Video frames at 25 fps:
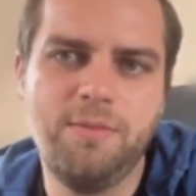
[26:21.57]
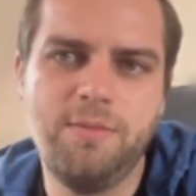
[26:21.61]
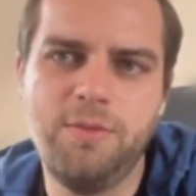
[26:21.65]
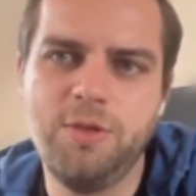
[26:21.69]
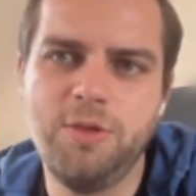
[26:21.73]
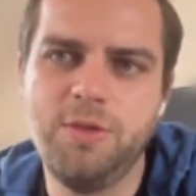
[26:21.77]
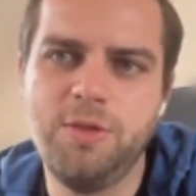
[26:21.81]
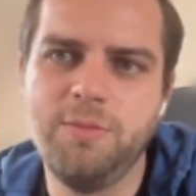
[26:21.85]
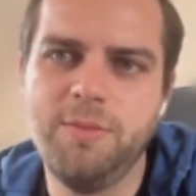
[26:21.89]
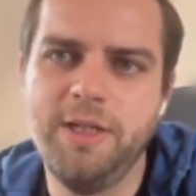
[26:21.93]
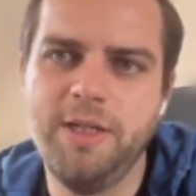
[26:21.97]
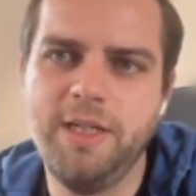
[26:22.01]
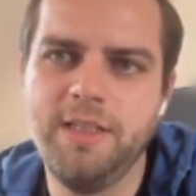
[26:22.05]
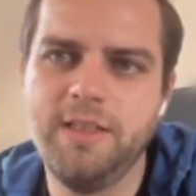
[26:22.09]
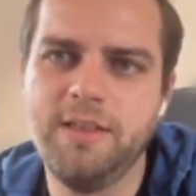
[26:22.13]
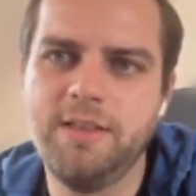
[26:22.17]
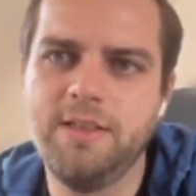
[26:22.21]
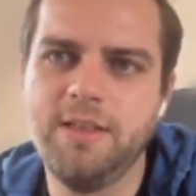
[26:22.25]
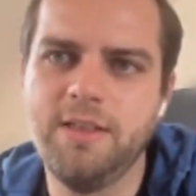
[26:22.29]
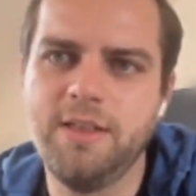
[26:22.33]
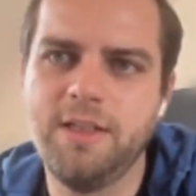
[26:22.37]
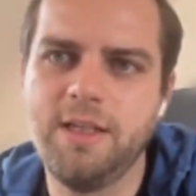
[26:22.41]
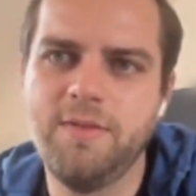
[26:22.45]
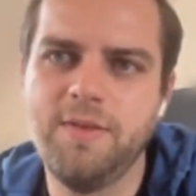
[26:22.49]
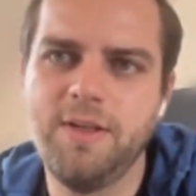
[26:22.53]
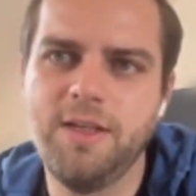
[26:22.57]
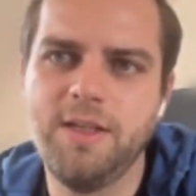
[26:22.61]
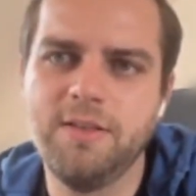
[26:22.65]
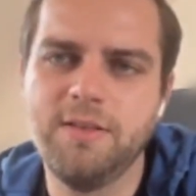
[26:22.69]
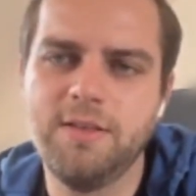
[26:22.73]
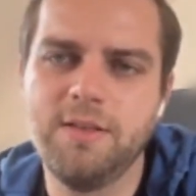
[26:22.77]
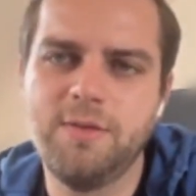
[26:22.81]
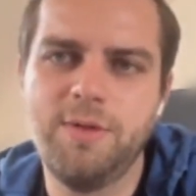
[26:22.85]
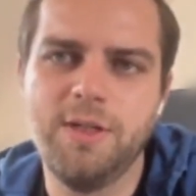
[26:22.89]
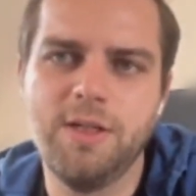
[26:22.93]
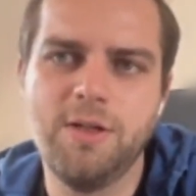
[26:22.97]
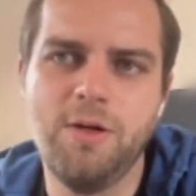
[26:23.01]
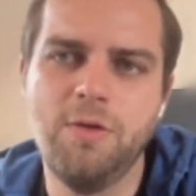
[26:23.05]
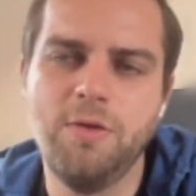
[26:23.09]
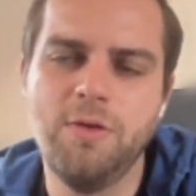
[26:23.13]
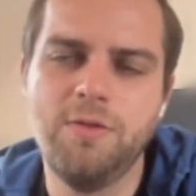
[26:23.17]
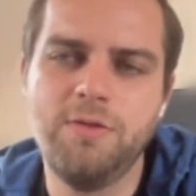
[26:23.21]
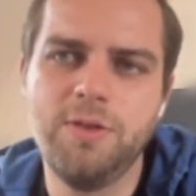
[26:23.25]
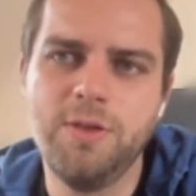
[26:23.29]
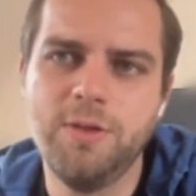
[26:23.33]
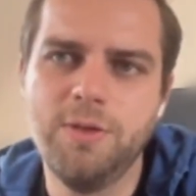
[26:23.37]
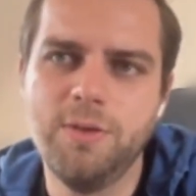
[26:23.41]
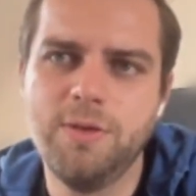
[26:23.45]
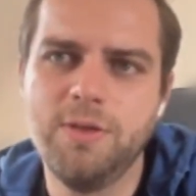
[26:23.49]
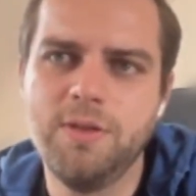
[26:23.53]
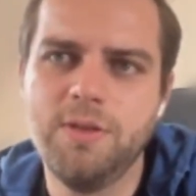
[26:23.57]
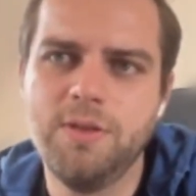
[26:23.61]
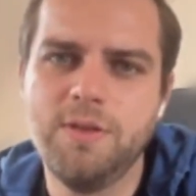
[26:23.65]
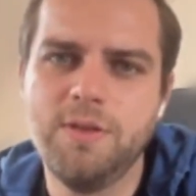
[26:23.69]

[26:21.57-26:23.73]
Would you mind giving us a quick overview?